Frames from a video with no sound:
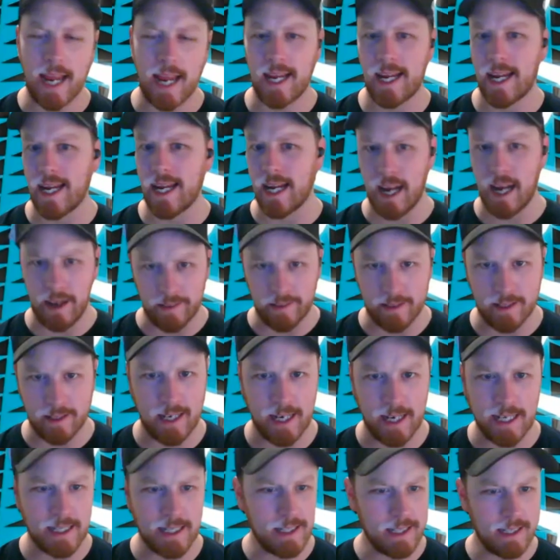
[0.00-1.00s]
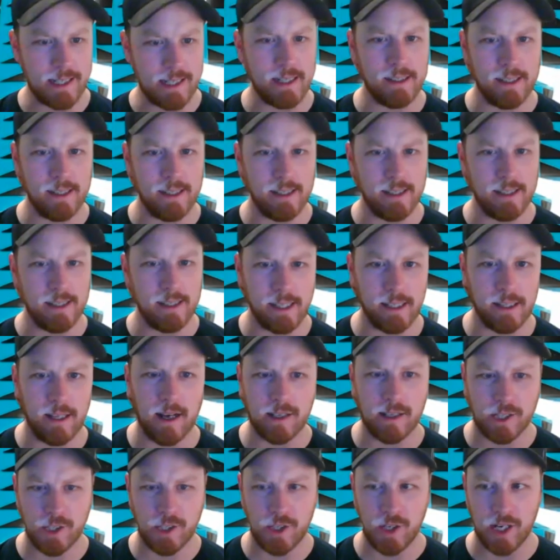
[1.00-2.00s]
he hit his ceiling
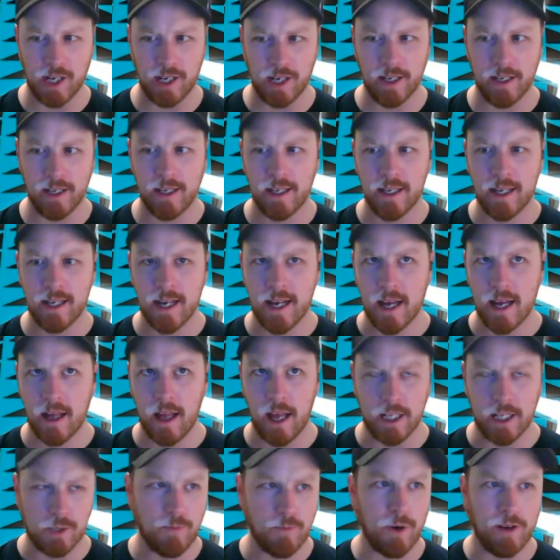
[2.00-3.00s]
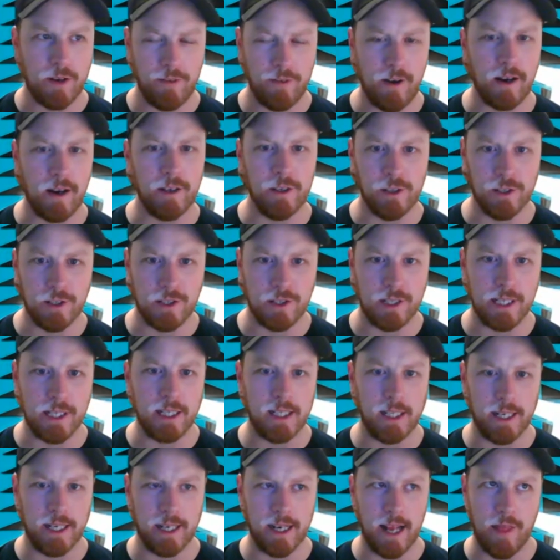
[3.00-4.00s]
last year, it's a pretty fucking good
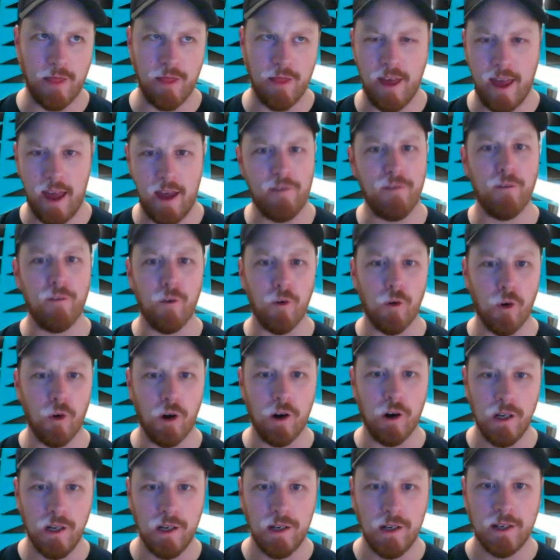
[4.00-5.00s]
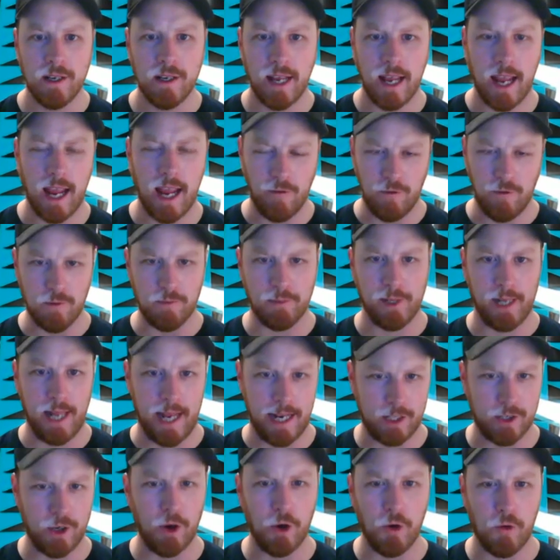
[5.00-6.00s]
ceiling, and therefore, if you
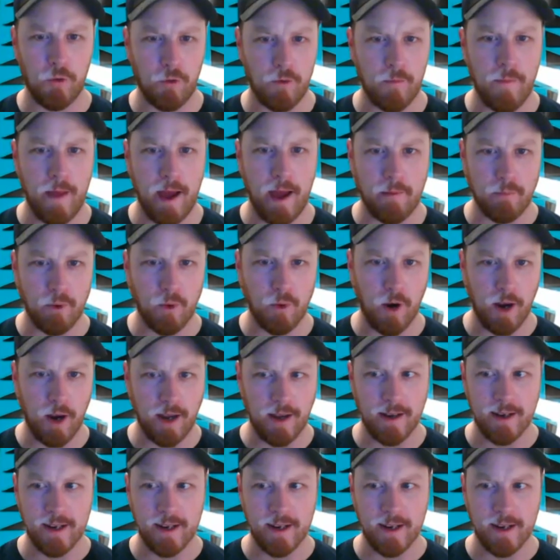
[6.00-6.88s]
plateau from that point,